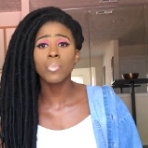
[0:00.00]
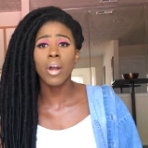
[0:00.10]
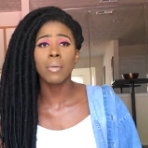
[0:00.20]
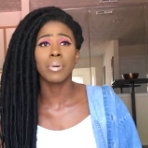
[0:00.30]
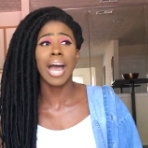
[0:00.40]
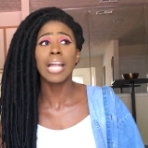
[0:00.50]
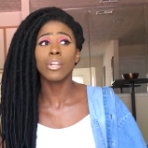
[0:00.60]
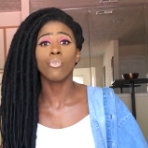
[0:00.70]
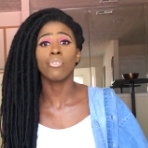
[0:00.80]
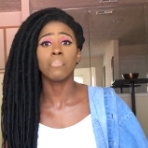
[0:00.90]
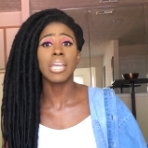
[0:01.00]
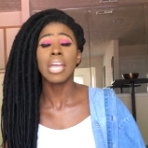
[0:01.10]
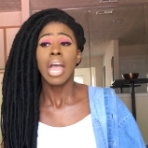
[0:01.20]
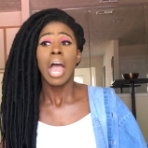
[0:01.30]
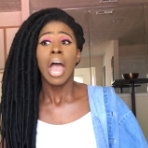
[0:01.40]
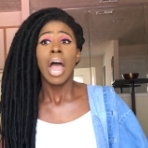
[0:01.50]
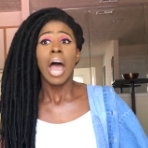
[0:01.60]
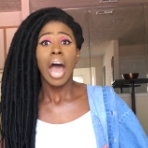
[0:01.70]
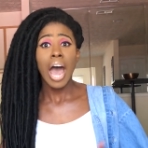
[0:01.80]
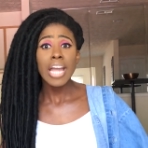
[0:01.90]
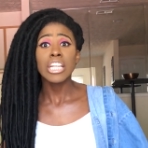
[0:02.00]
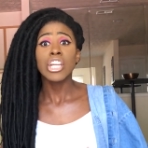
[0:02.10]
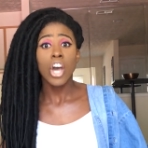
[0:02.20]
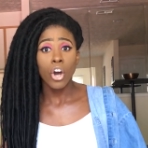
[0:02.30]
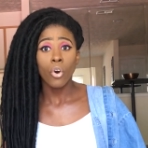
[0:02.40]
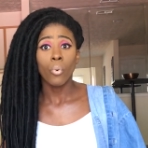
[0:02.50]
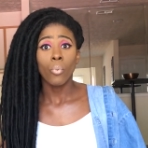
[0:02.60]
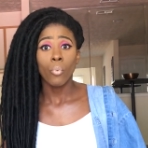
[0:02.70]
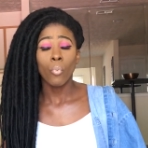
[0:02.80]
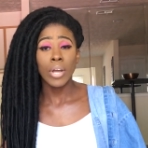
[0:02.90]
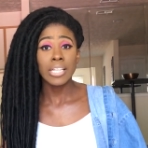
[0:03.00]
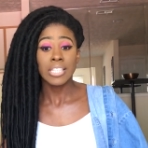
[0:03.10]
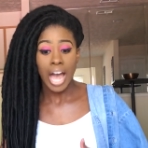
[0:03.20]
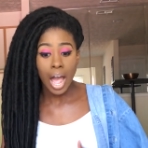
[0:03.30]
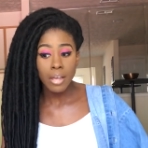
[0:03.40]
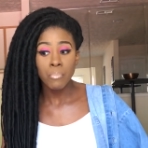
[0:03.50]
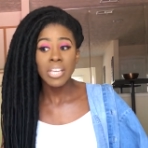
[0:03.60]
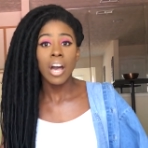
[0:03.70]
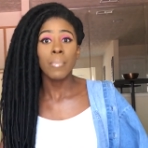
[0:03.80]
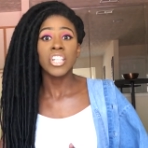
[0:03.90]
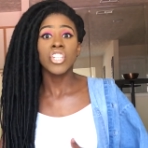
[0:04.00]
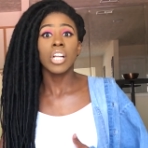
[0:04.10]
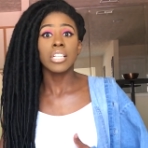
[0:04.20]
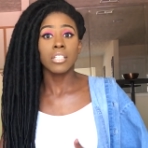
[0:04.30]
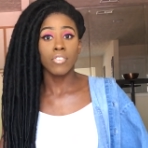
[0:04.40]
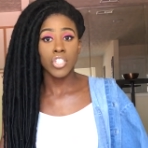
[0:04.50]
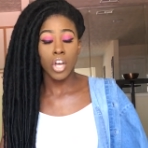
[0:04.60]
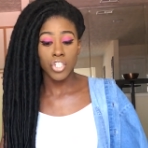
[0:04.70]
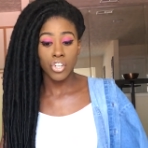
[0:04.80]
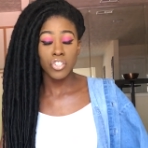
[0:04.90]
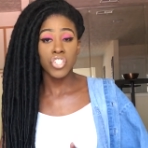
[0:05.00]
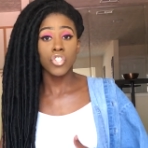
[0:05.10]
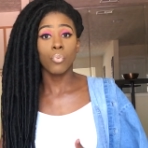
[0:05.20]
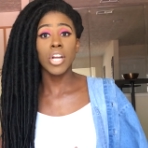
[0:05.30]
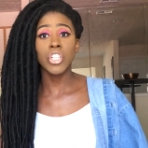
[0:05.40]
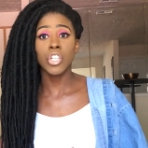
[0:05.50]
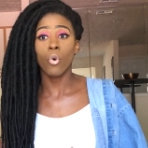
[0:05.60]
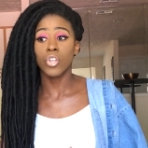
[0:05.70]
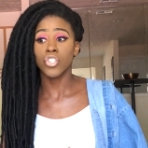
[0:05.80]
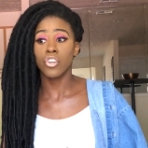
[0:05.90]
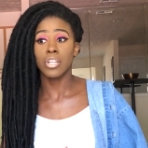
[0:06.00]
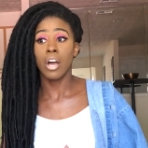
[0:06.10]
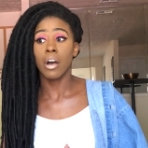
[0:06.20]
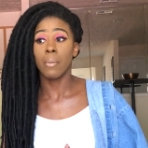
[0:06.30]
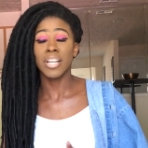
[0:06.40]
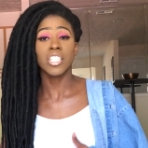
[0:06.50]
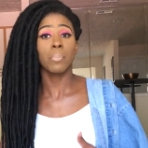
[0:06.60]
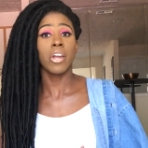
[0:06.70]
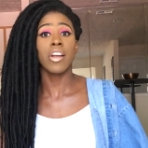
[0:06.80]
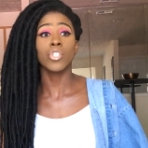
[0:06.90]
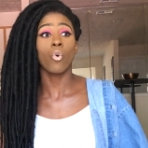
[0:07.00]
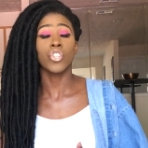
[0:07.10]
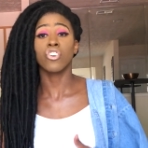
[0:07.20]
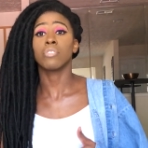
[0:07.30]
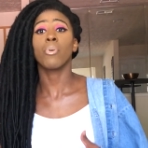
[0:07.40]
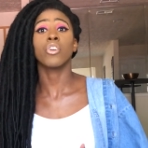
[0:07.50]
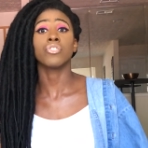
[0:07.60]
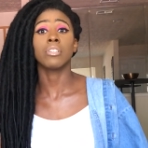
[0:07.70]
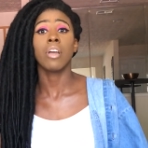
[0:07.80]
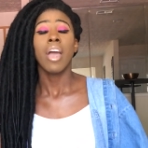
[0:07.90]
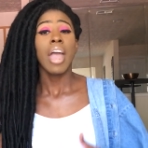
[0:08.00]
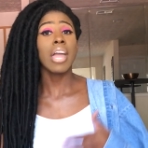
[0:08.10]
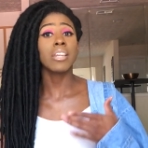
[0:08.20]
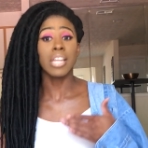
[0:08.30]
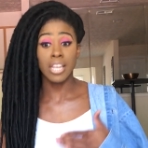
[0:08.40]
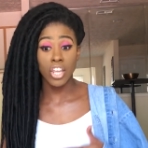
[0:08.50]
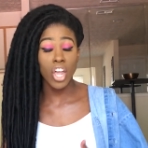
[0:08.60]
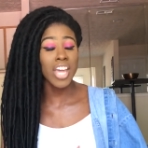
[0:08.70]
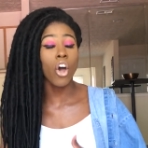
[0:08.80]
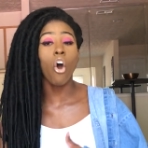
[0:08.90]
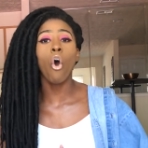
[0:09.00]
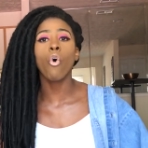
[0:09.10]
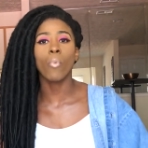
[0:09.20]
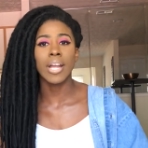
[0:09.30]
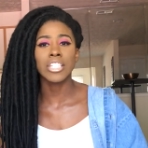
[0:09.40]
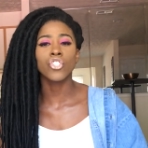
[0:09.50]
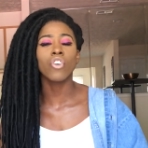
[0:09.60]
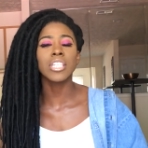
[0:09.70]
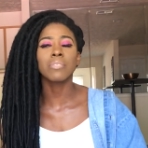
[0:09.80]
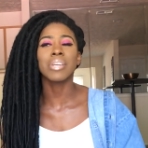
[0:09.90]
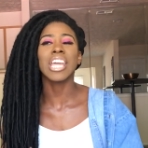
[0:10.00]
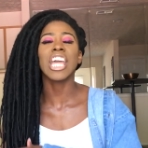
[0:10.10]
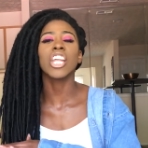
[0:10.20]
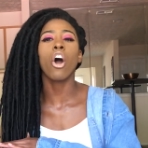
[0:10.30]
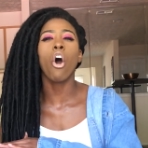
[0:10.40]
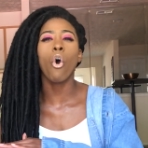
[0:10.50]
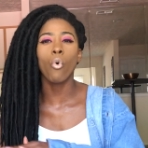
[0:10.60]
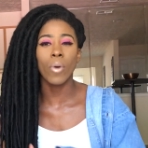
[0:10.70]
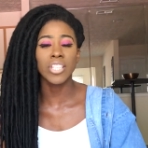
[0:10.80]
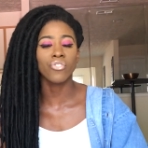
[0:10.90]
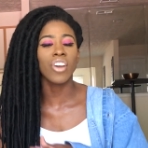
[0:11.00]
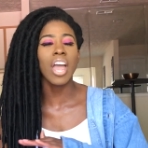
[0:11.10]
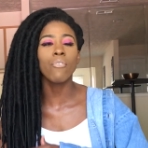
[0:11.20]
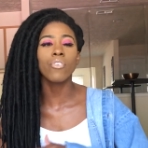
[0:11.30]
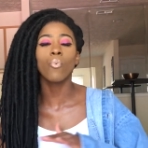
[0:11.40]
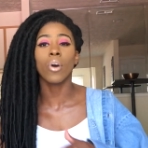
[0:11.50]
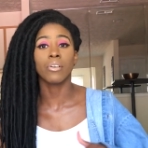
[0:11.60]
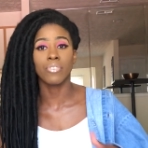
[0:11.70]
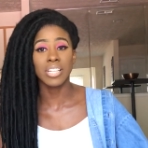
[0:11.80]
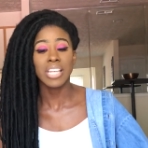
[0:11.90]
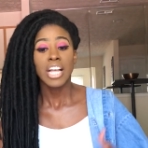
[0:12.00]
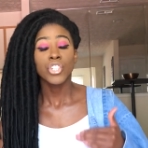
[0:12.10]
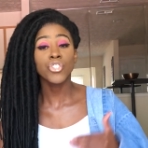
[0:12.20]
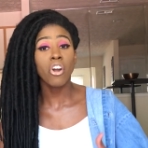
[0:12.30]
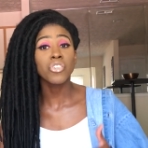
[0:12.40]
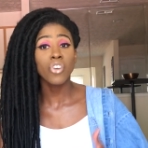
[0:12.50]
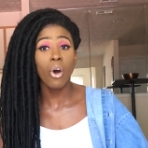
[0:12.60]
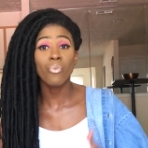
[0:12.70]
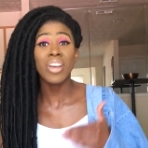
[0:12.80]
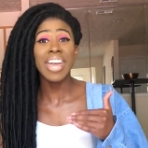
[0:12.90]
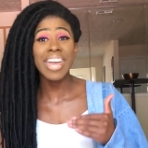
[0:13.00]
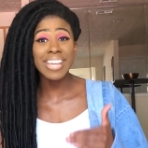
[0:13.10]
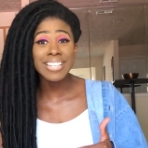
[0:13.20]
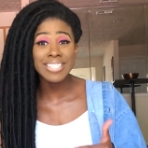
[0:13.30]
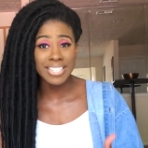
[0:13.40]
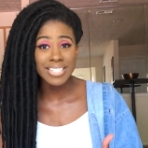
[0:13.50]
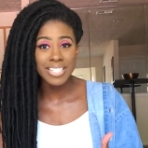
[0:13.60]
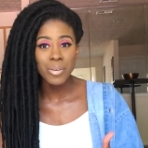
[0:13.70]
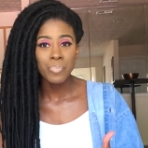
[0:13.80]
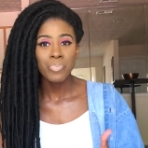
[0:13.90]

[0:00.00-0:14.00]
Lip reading: part, but I know for me, I know when I am becoming jealous of a certain situation or a certain experience or a certain person. And it always, trust me, it always, for every one of us, starts off innocent.